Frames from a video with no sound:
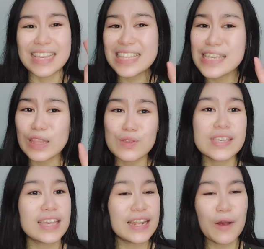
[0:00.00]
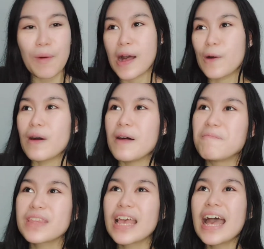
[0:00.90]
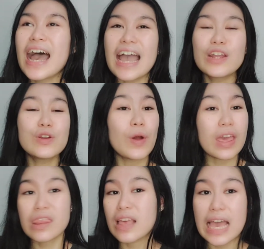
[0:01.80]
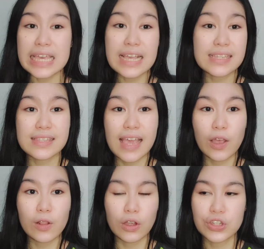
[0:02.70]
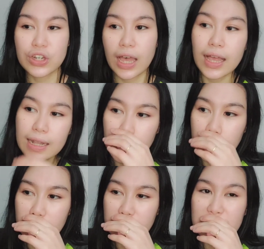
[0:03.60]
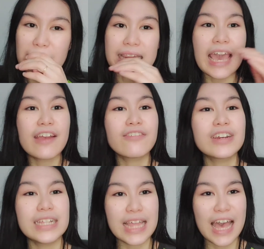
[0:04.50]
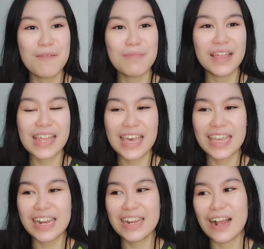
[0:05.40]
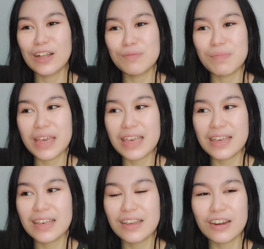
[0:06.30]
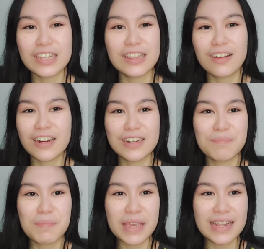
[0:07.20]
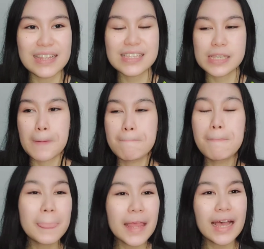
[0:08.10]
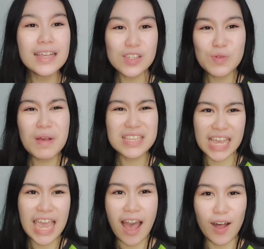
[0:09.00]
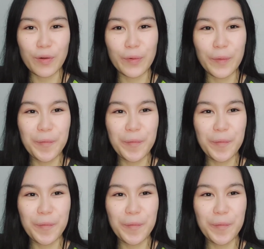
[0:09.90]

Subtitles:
Isa to sa ginawa ko ah. I don't know, I guess it's psychological. That every time that I clear out my credit card bills, sumasaya ako.